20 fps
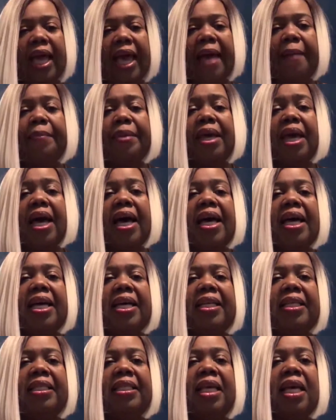that
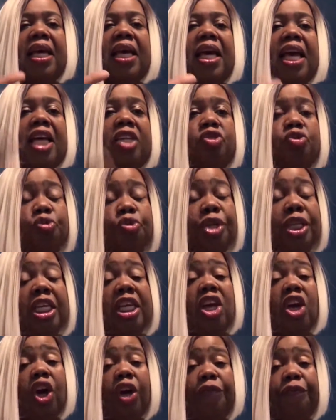because it's really
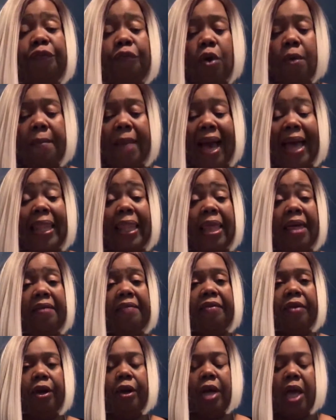good for my
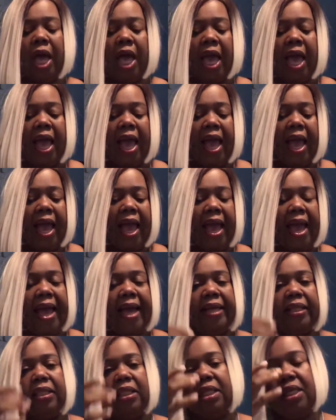liver.
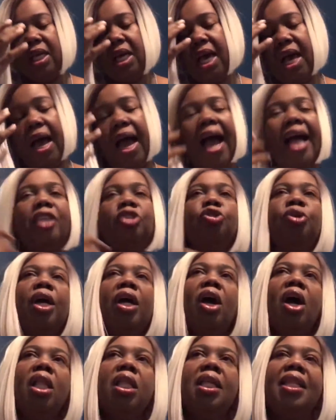And I
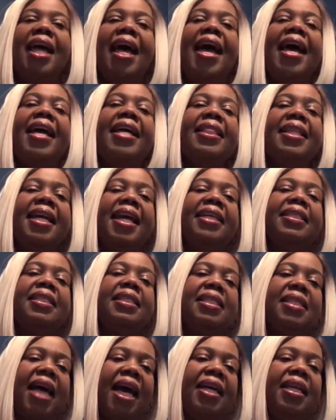drank all of that, and then I
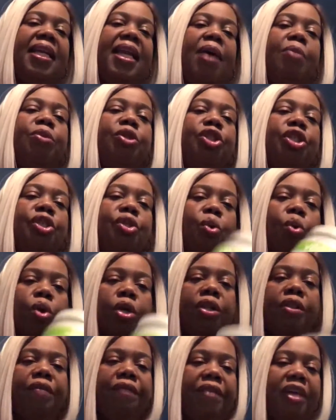decided I would just
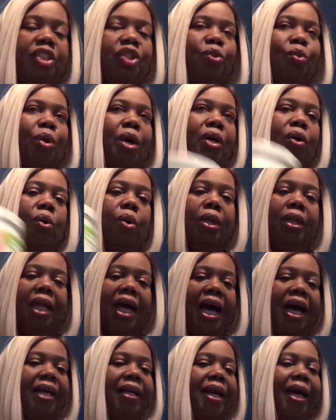order the Vega One
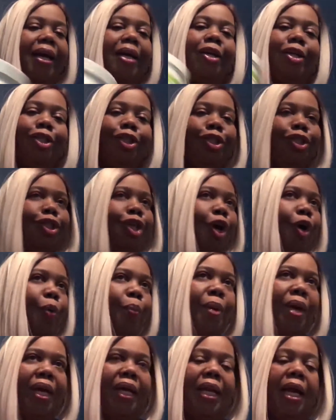online. I couldn't just go
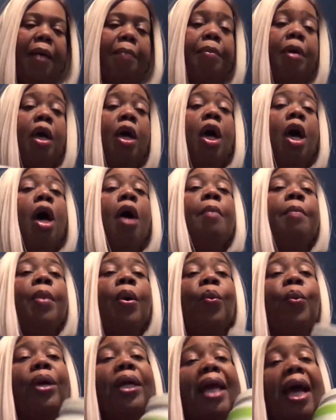pick it up.
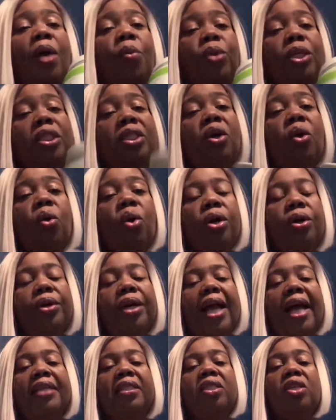But when I went to order
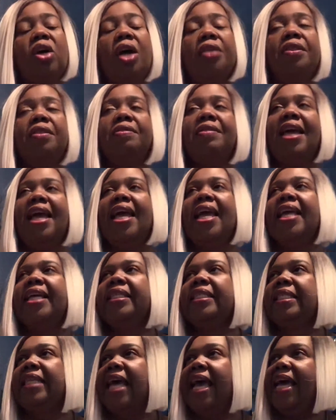it, I saw that they
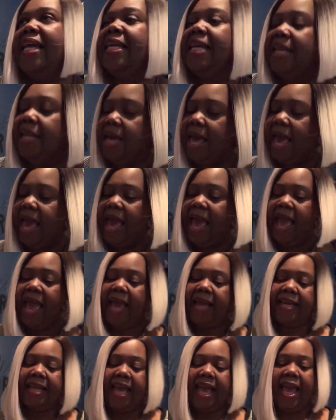said it
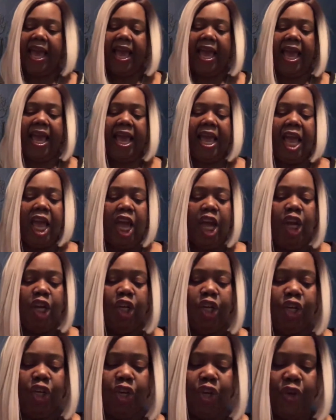had a
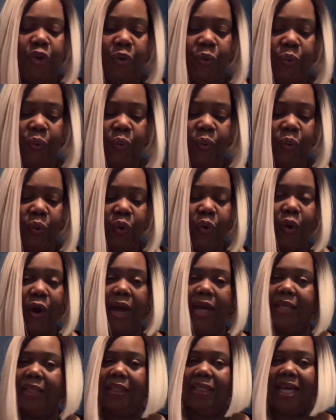new
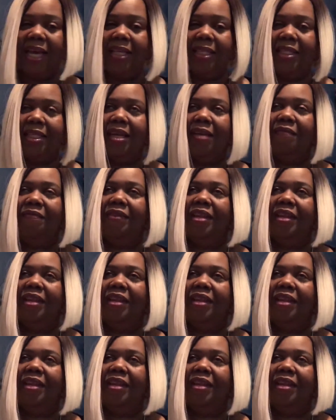great tasting